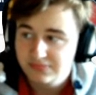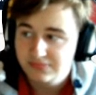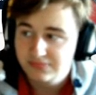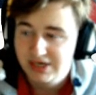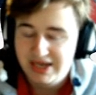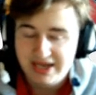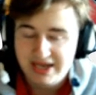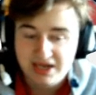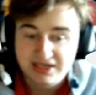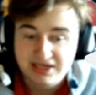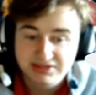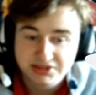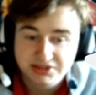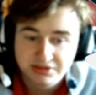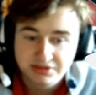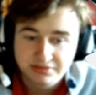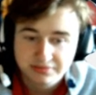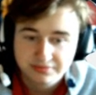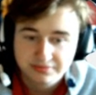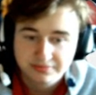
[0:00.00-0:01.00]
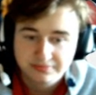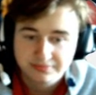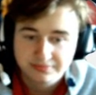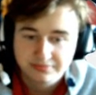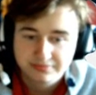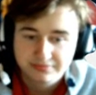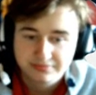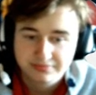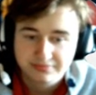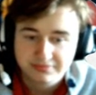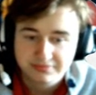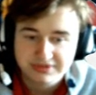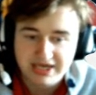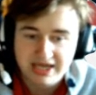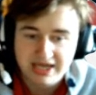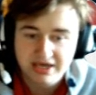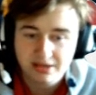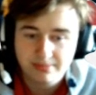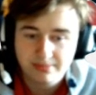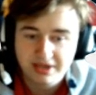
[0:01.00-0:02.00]
And
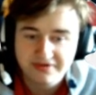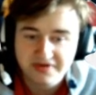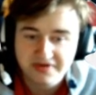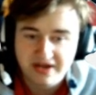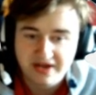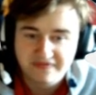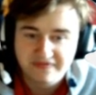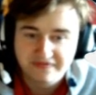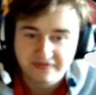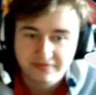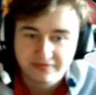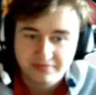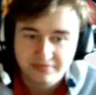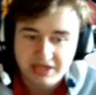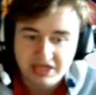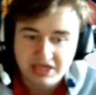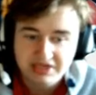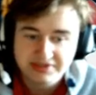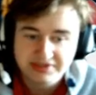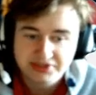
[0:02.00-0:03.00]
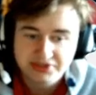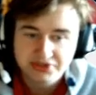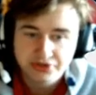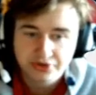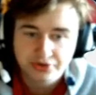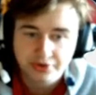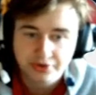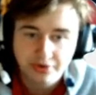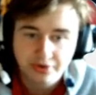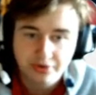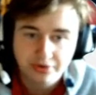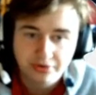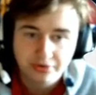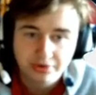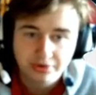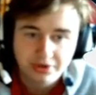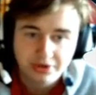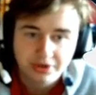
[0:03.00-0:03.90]
Daniil Medvedev is through